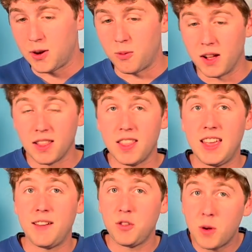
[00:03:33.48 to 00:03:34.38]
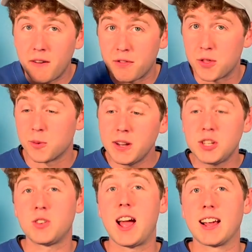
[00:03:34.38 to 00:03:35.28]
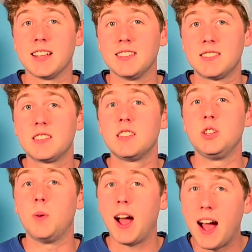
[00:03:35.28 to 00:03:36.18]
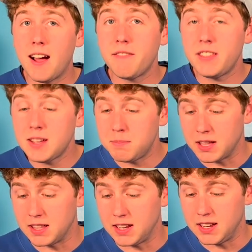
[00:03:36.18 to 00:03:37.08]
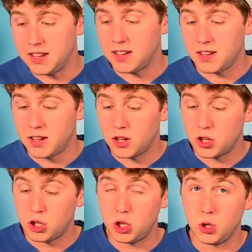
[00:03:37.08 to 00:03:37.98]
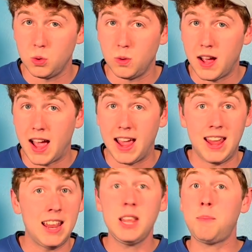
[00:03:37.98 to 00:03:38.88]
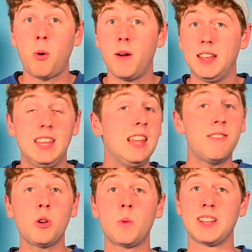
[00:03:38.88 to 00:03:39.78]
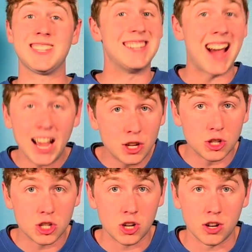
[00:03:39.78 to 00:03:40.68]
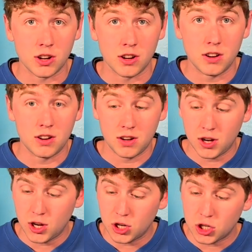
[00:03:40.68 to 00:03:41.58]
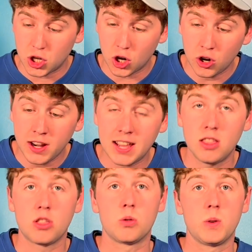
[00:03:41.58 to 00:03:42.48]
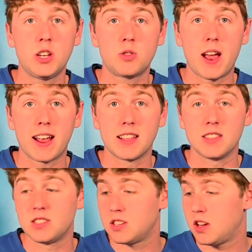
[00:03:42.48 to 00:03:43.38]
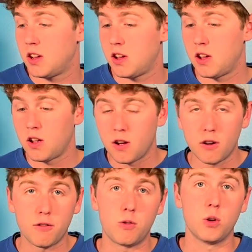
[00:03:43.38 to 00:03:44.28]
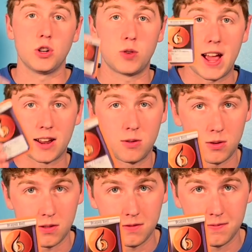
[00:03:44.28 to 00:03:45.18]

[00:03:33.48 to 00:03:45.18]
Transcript: Well, if you have 3 dragons, you have the ability to, at any point, even when it's not your turn, turn in 3 dragons for a dragon roll.